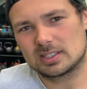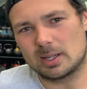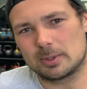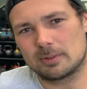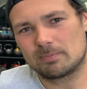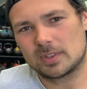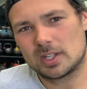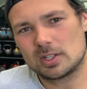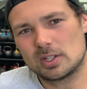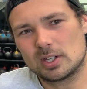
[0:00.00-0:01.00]
W.
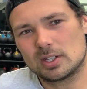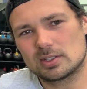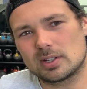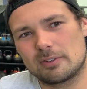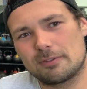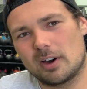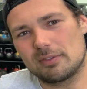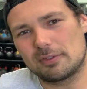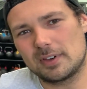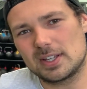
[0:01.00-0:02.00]
So
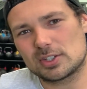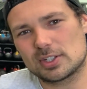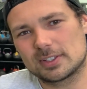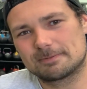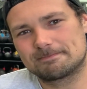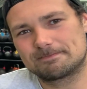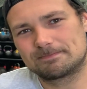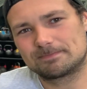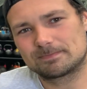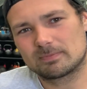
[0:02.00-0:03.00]
5 of each,
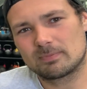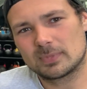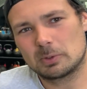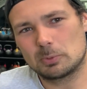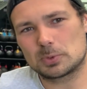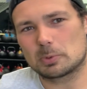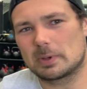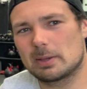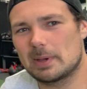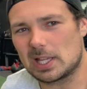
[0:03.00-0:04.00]
which will
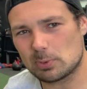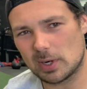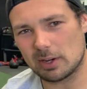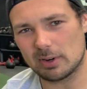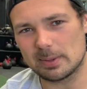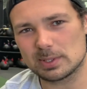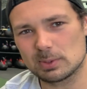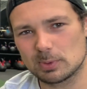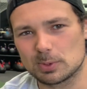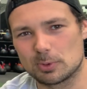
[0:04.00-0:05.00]
be about 20 reps,
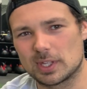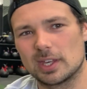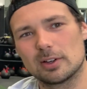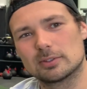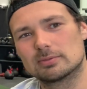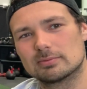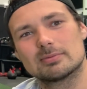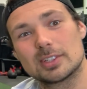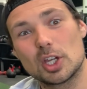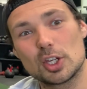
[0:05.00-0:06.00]
which will kill
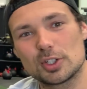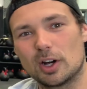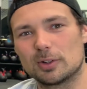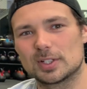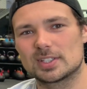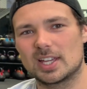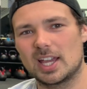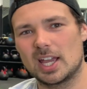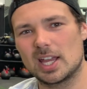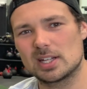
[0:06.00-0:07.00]
your shoulders
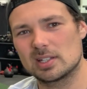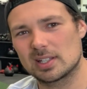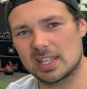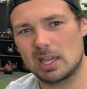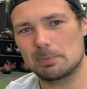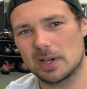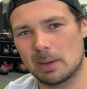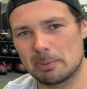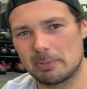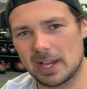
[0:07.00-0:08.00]
and keep your
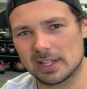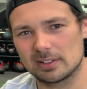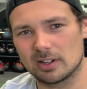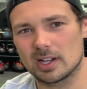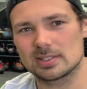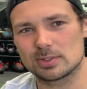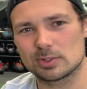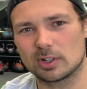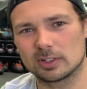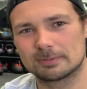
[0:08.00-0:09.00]
upper back nice and
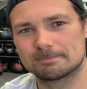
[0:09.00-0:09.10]
strong.